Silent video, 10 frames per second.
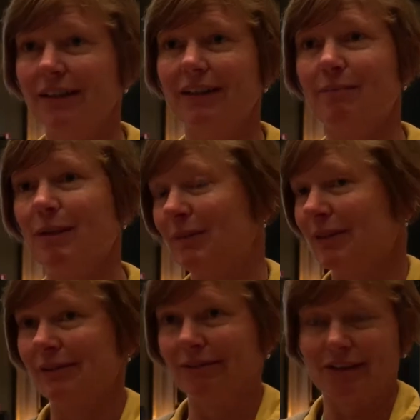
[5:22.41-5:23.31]
and the
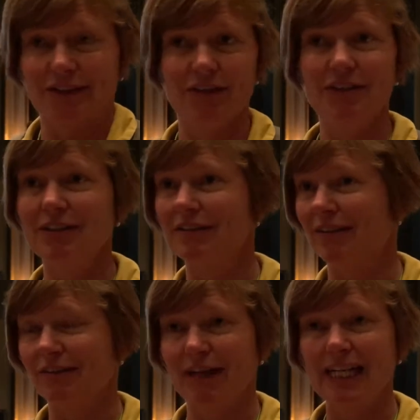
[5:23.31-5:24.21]
people, the donors
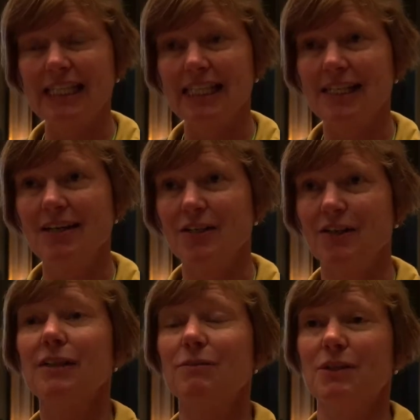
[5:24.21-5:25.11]
and the financing
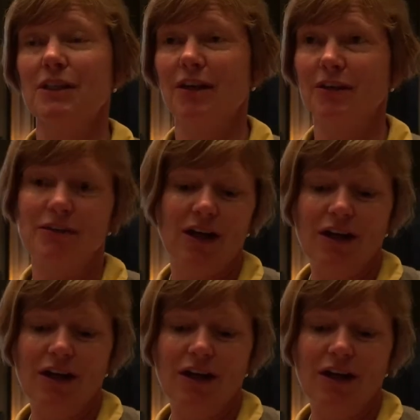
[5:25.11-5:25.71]
agencies would know,